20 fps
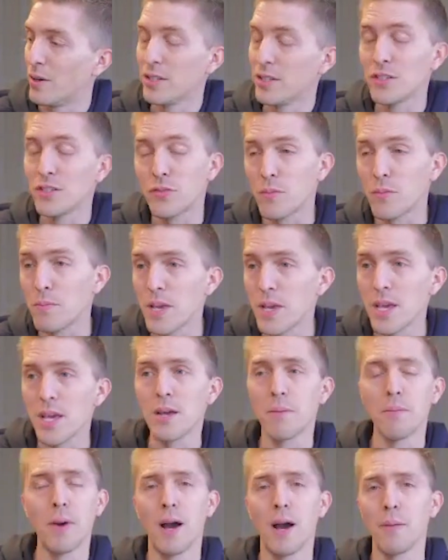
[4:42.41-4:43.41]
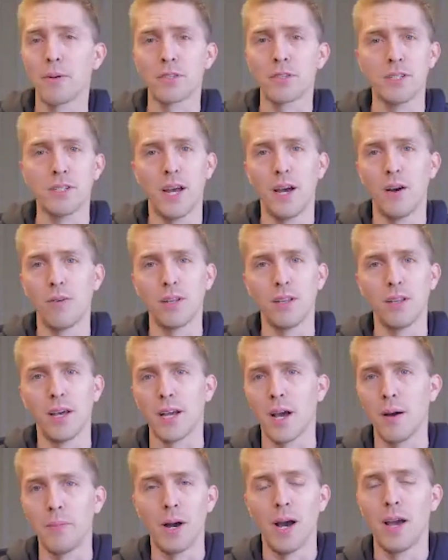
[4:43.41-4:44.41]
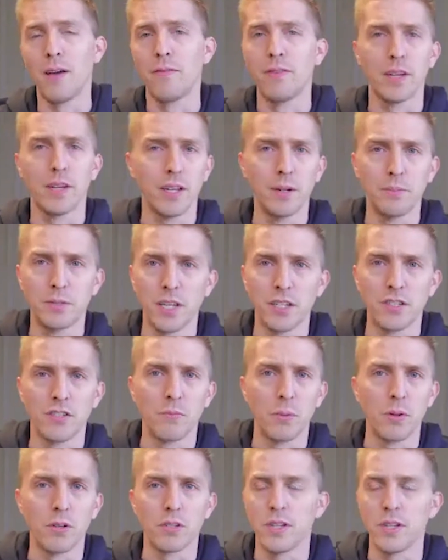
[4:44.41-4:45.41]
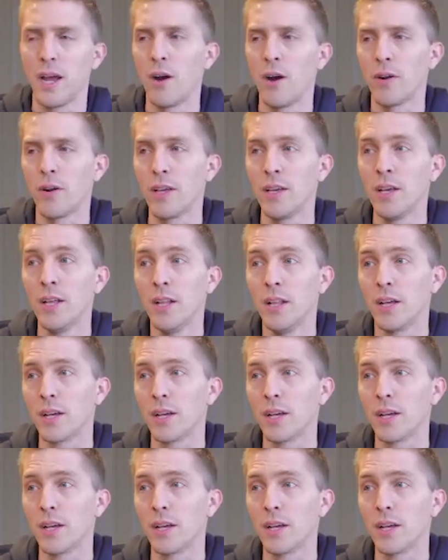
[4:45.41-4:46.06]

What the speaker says: at least for me and my personality, like I have like an obsessive personality.